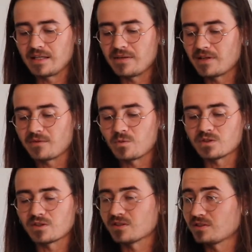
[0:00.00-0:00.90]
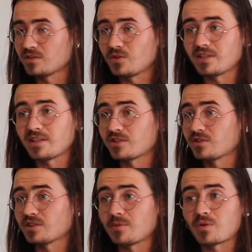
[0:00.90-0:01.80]
even if it was nonsense or anything, I'd
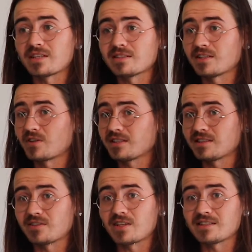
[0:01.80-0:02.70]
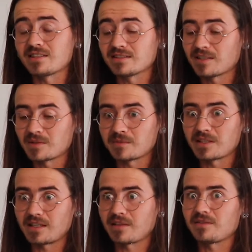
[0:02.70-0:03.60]
just keep writing and writing and writing. And sometimes
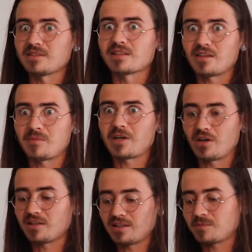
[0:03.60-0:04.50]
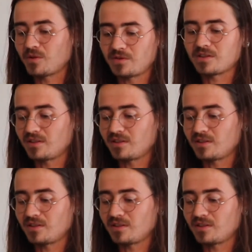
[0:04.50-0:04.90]
I'd have these, oh my God, that's perfect.